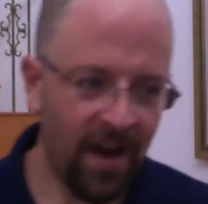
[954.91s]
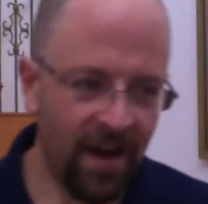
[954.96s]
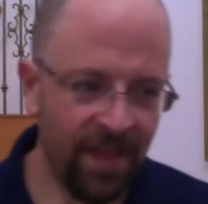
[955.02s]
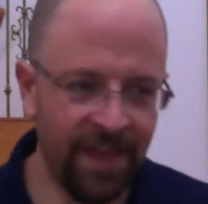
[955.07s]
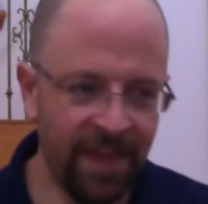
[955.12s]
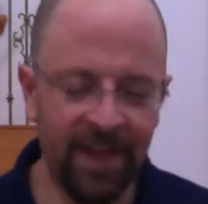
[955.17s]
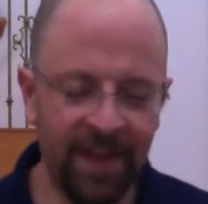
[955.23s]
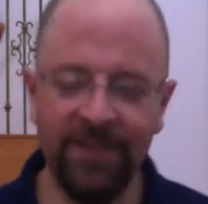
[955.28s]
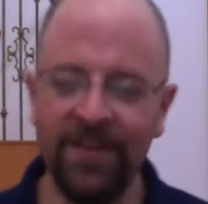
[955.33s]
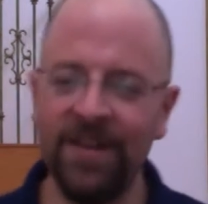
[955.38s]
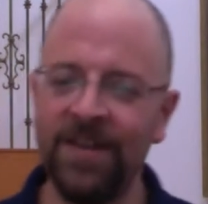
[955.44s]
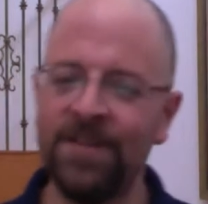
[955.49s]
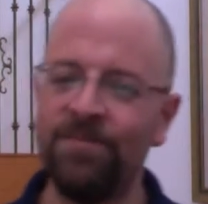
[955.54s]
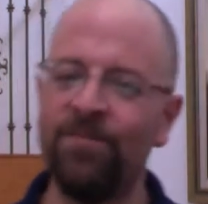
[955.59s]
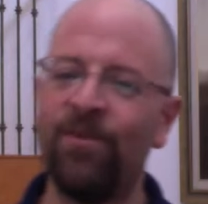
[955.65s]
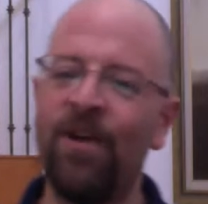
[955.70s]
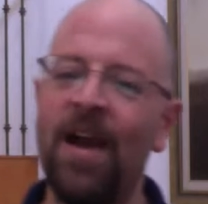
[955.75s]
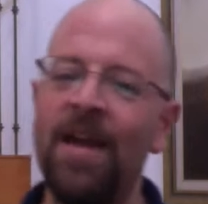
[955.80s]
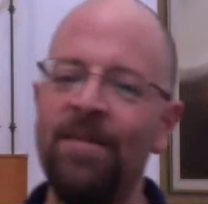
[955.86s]
Think of it as
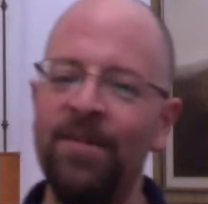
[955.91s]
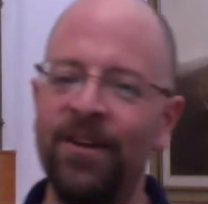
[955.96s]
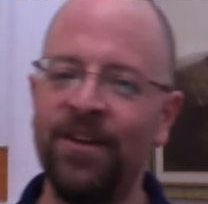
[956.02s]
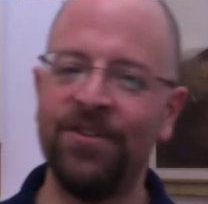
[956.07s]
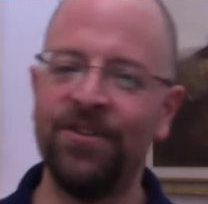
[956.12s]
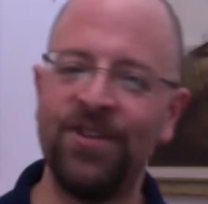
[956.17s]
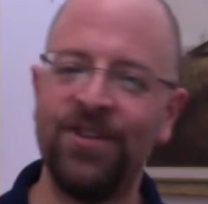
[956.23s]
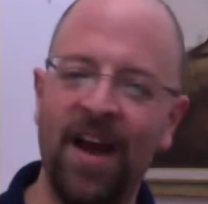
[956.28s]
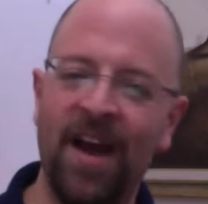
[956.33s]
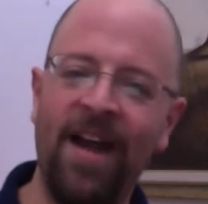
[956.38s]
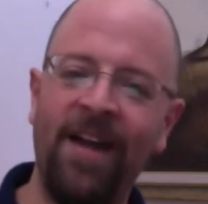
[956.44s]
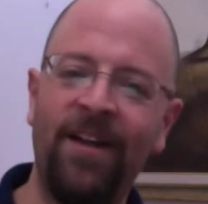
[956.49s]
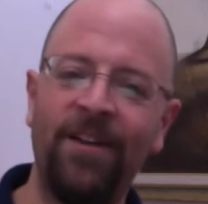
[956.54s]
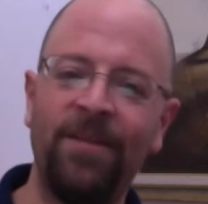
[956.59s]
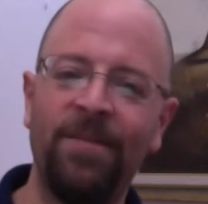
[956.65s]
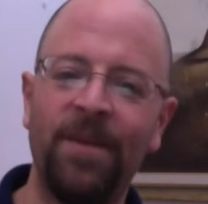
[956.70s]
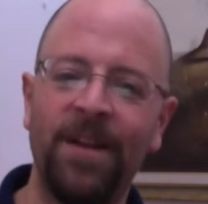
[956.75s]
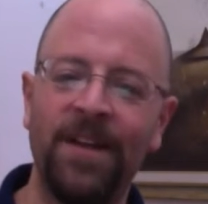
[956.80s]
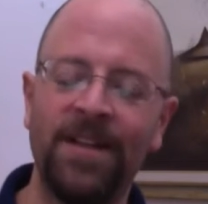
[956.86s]
bribing your
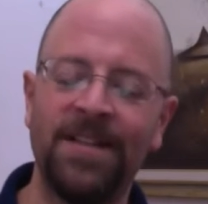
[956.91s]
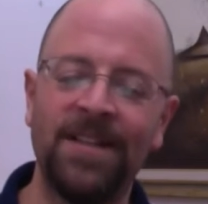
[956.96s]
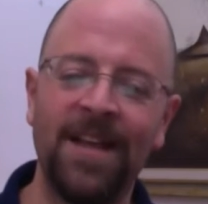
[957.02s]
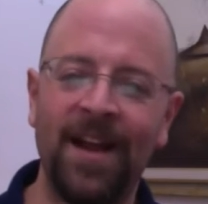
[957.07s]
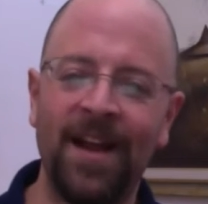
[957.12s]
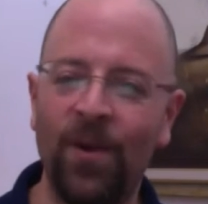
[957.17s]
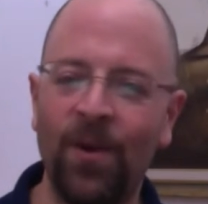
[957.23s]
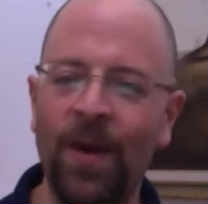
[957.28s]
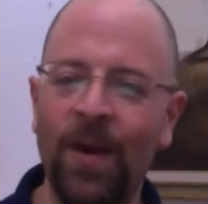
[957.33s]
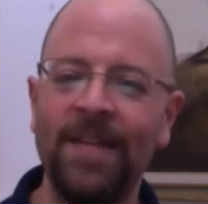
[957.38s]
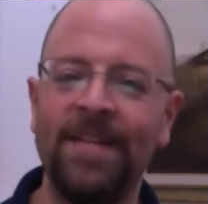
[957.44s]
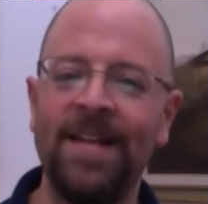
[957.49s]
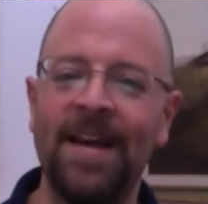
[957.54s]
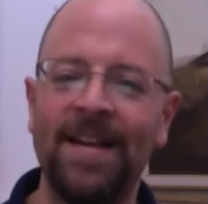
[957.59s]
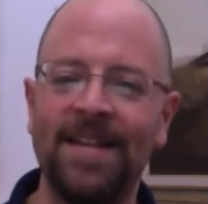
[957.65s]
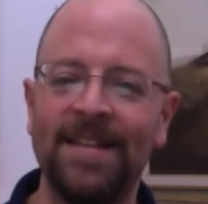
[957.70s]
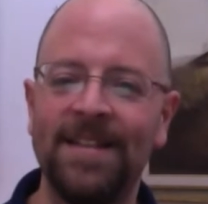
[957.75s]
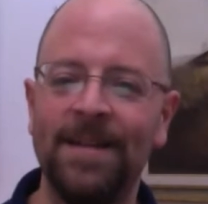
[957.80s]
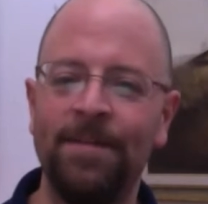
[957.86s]
child, but it's not quite
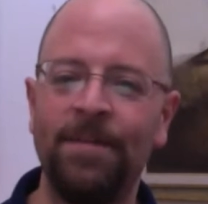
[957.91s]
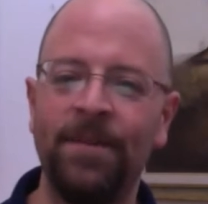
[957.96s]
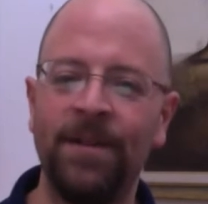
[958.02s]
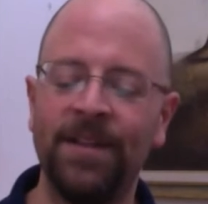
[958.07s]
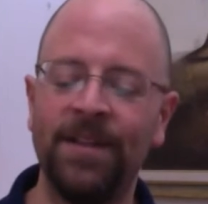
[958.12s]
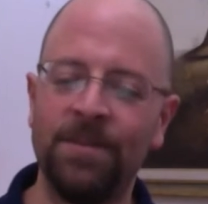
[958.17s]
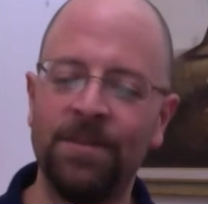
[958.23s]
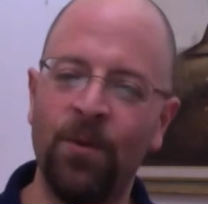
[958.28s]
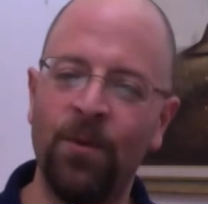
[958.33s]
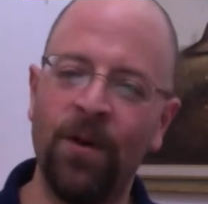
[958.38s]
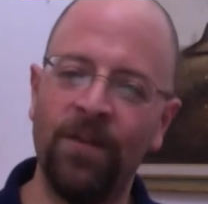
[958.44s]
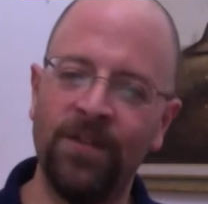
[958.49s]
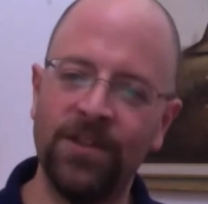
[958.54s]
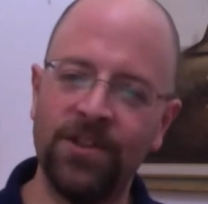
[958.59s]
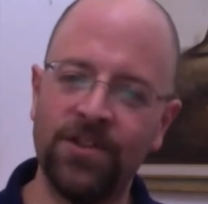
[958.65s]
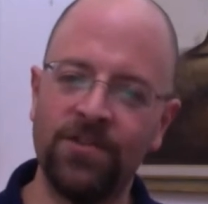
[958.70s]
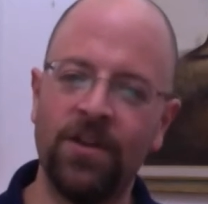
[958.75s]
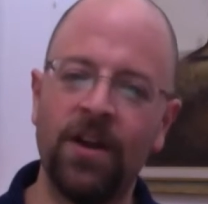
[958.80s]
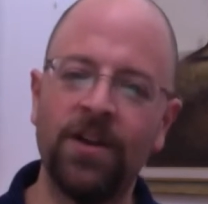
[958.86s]
that simple. It's more of a
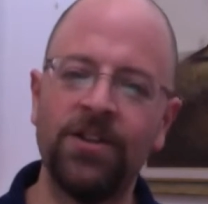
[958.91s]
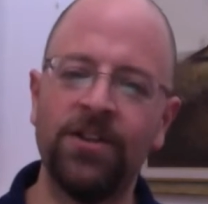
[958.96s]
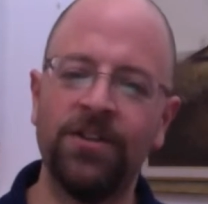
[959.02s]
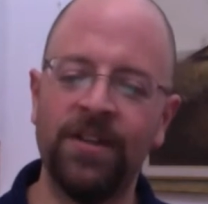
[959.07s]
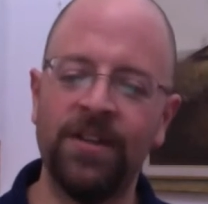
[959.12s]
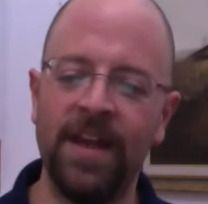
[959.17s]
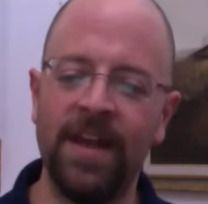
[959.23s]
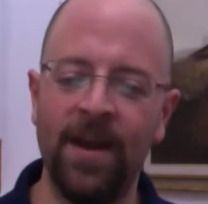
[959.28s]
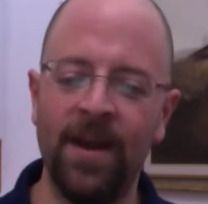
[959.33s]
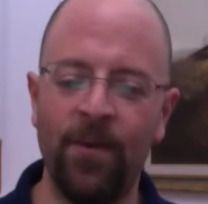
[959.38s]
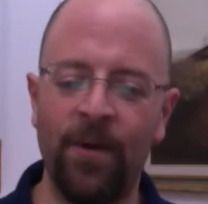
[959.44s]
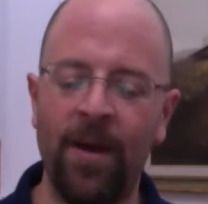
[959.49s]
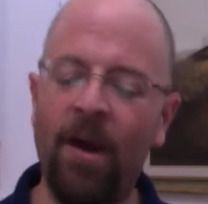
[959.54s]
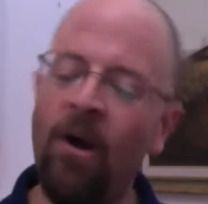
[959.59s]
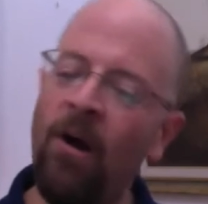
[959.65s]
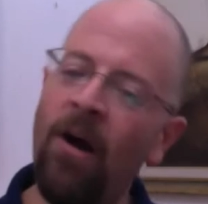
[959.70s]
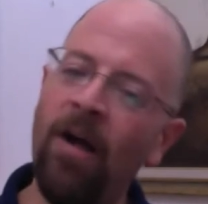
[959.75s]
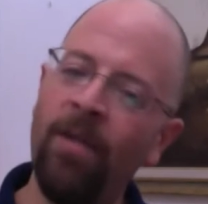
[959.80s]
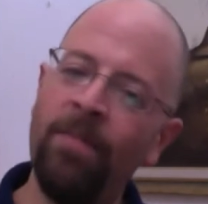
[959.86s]
structured thing where
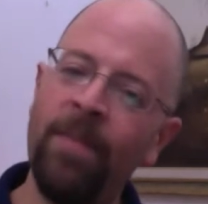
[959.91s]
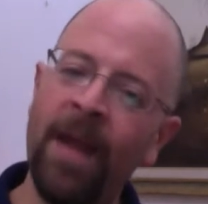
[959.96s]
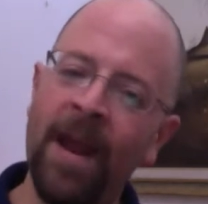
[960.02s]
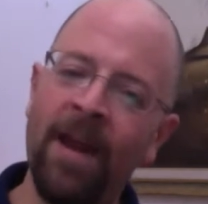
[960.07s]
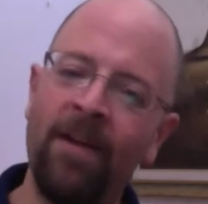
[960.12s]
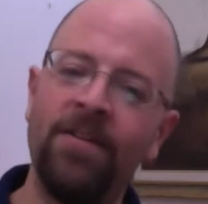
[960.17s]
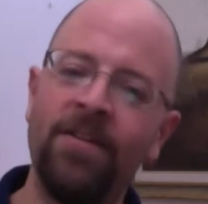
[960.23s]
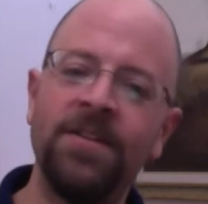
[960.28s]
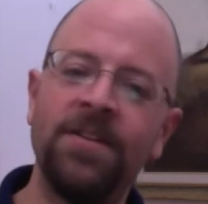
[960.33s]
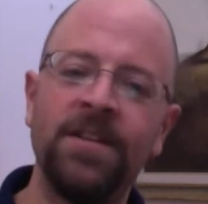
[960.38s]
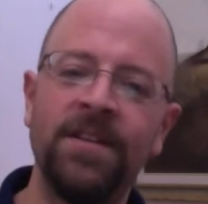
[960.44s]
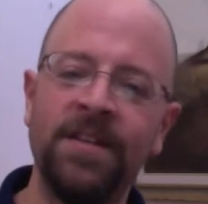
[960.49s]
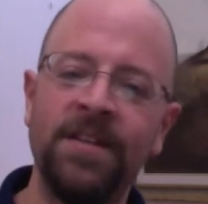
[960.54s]
all parents and